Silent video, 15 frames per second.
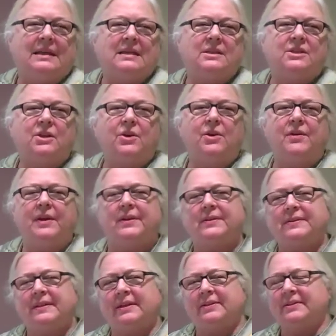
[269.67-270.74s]
So
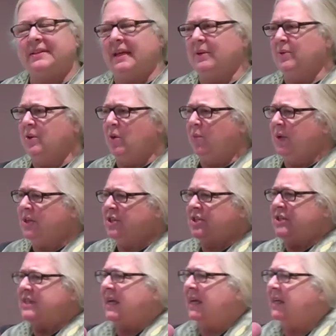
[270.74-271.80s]
they'll say, which
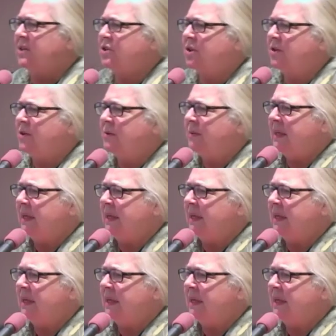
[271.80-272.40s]
stage are you